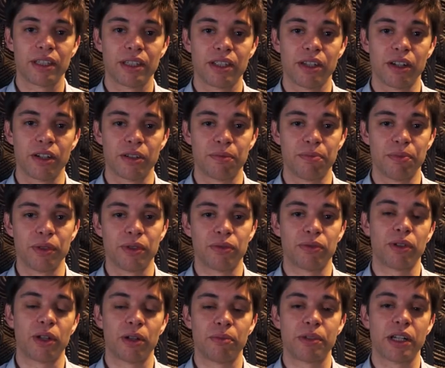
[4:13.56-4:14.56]
such
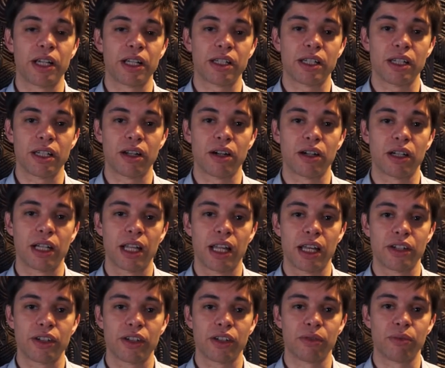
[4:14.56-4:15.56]
beautiful objects in our
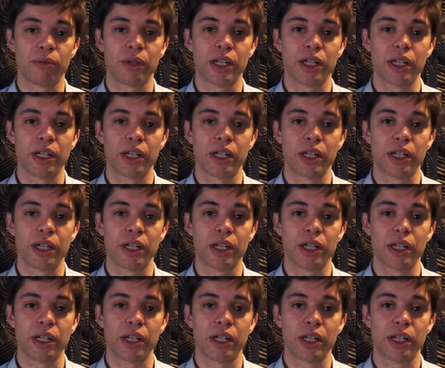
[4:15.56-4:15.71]
collection